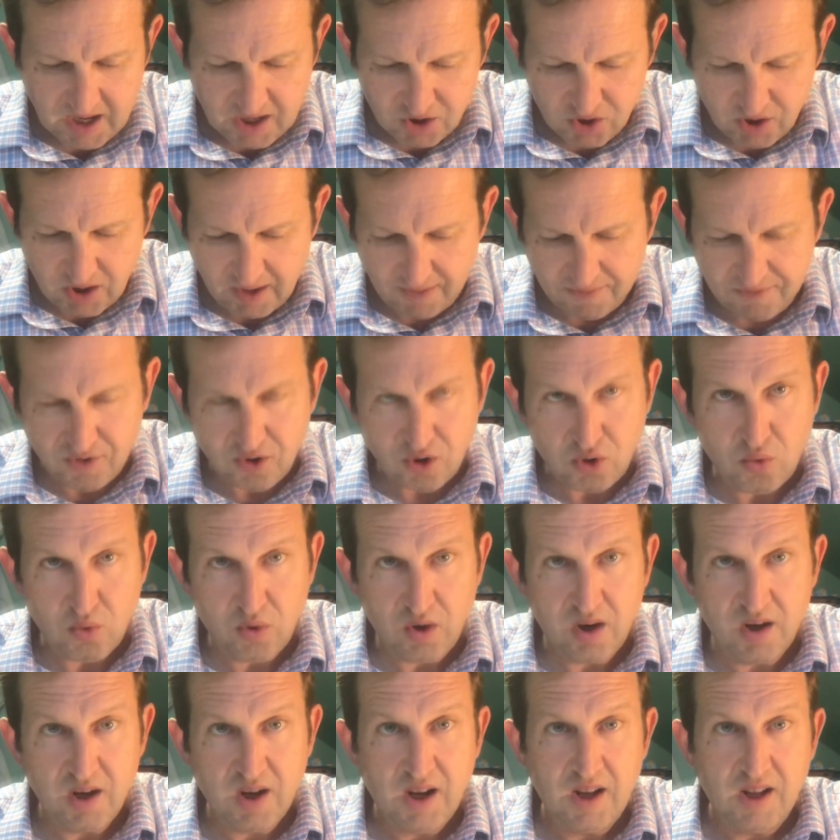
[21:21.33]
So therefore, you
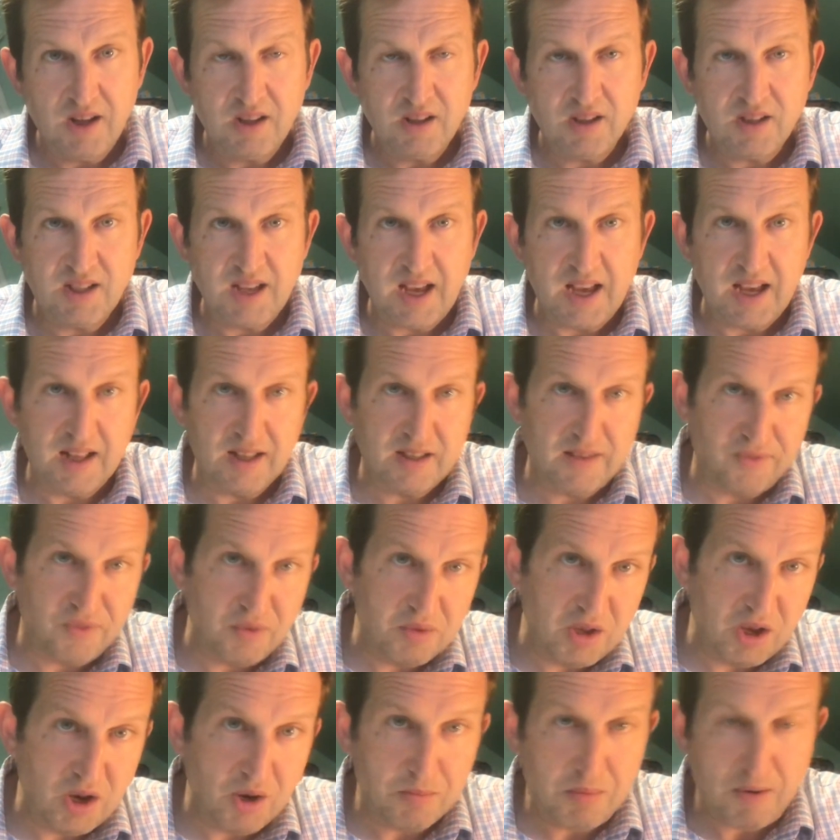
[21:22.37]
would say it's from
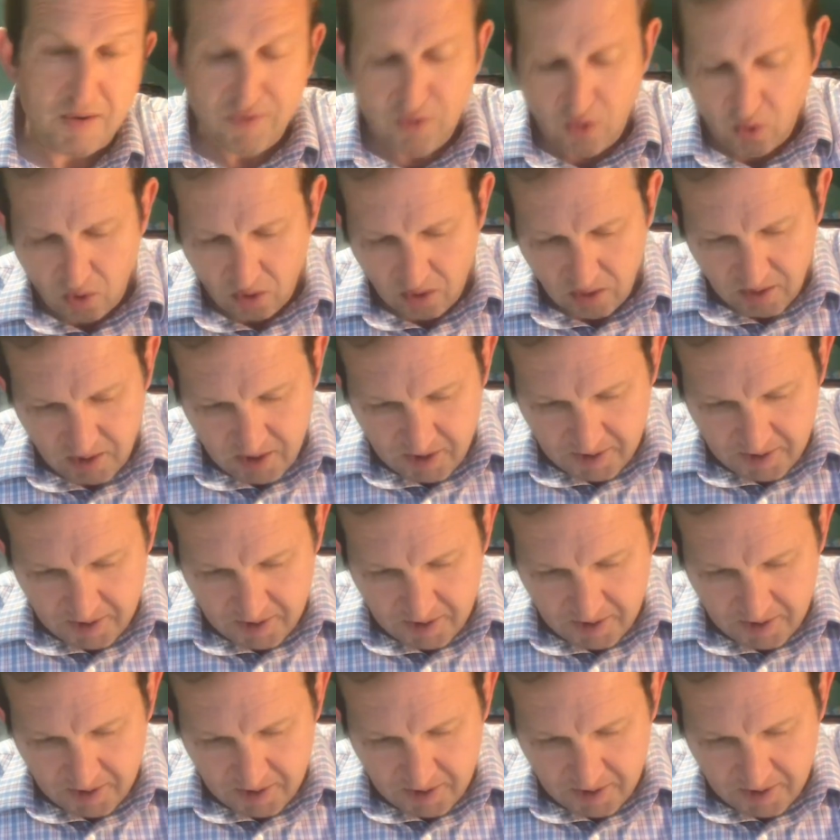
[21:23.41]
the year before.